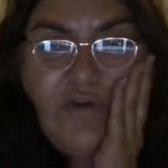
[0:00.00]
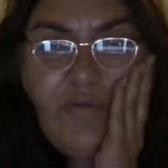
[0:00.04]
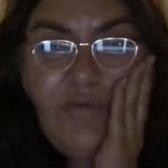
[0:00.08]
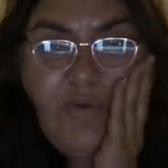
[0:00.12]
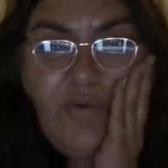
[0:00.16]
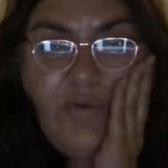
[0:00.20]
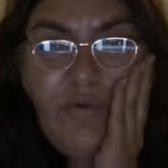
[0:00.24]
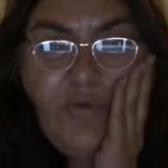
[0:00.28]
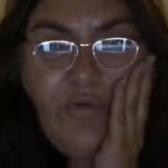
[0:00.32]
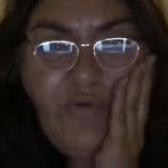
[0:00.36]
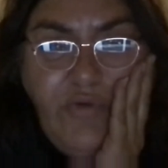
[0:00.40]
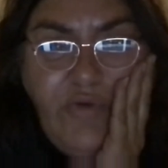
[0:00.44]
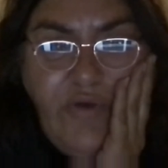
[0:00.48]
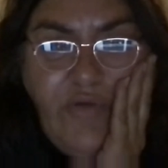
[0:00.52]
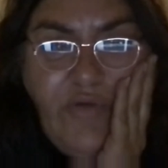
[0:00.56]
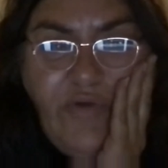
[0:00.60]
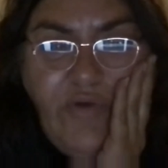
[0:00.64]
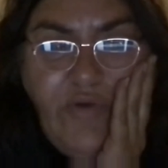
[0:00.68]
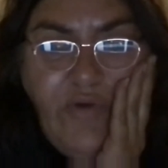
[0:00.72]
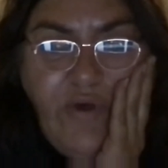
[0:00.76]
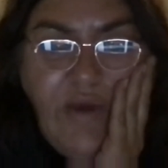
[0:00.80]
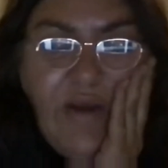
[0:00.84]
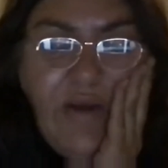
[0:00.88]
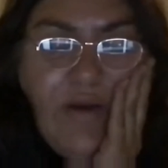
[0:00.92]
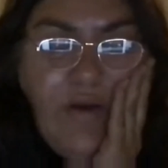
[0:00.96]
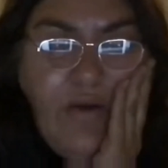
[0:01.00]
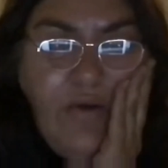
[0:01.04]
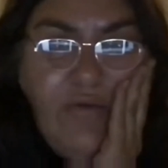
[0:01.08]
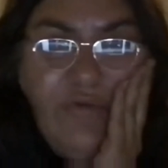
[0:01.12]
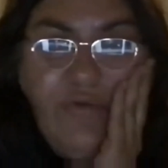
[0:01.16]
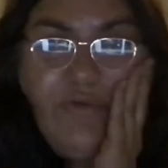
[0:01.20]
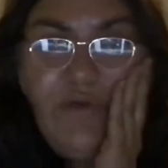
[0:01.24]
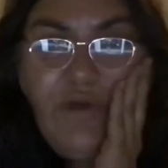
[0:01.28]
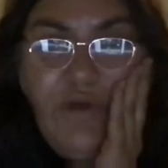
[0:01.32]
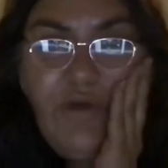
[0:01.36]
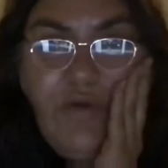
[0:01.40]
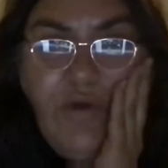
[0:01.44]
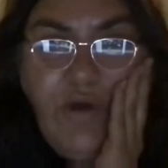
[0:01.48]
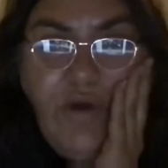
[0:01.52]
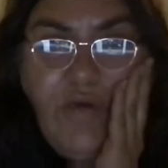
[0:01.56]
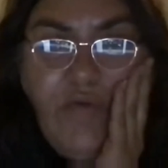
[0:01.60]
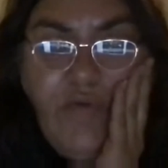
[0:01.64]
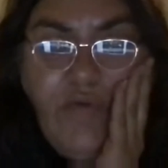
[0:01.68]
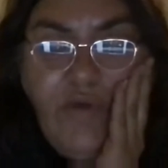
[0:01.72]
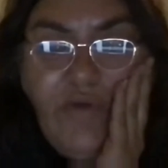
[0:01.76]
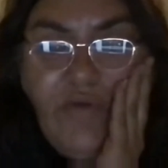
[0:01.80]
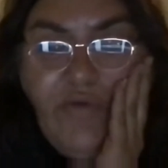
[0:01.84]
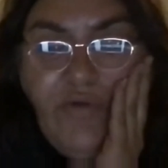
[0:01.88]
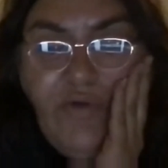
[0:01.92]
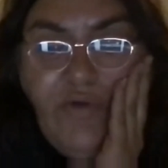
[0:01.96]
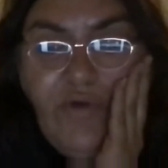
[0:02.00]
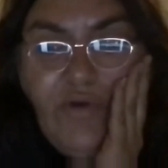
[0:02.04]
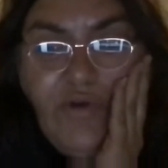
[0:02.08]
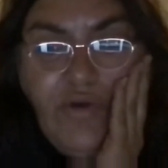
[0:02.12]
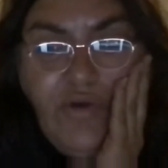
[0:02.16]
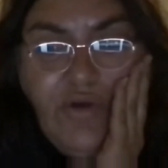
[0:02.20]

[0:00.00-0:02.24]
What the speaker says: but also if you're adults, do your own research.